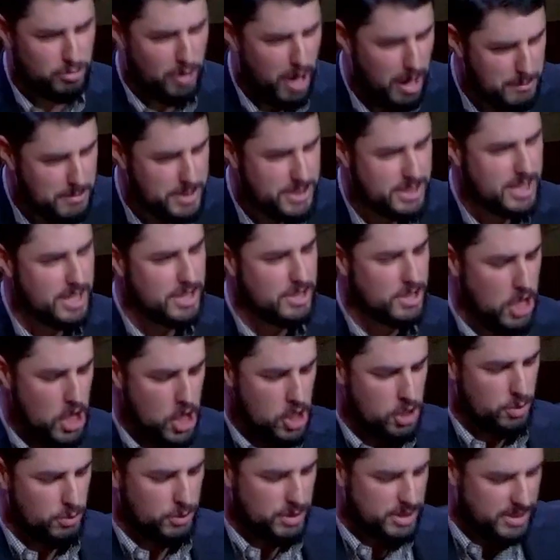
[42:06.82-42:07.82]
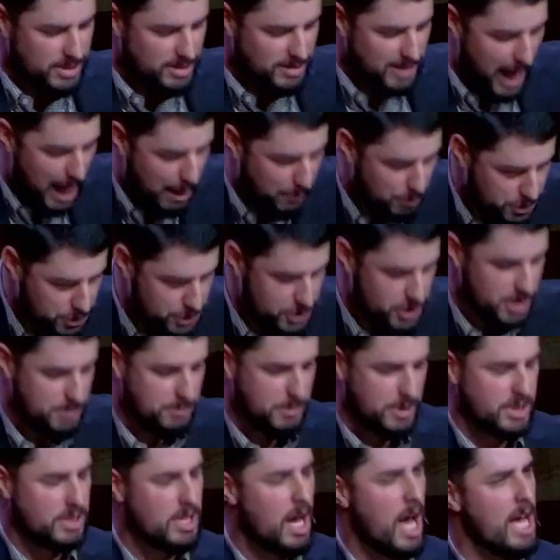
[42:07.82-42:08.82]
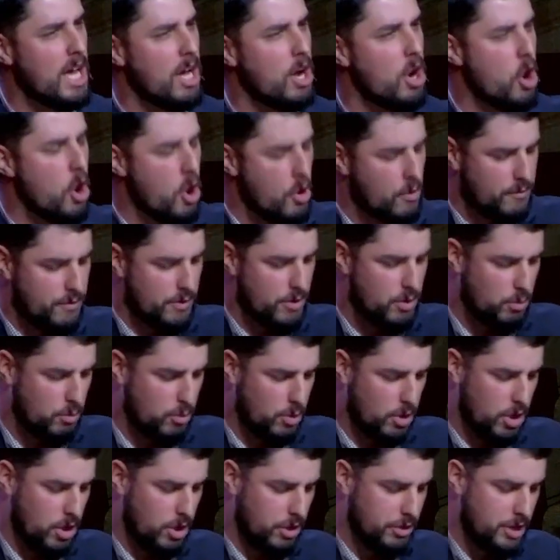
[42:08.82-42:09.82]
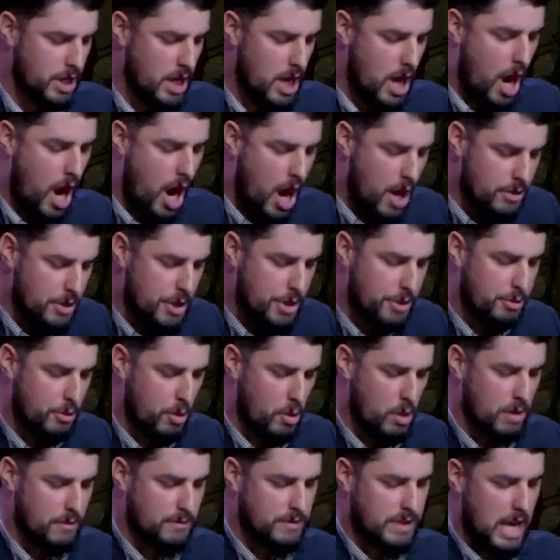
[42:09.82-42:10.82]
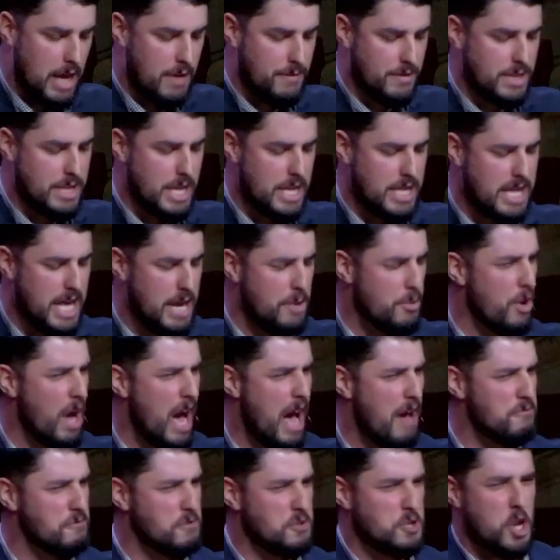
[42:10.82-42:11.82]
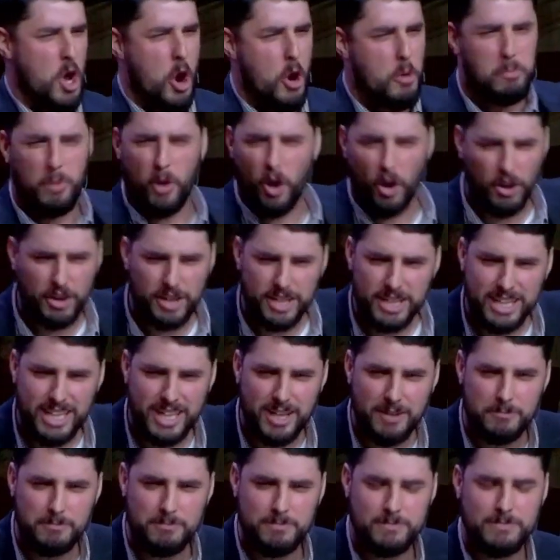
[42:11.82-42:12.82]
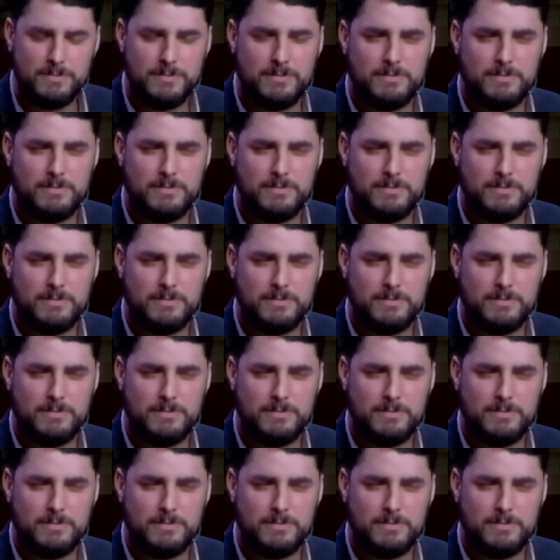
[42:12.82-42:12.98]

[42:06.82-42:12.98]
promises to establish his Messiah over the world on the throne of David that they will have no part in him?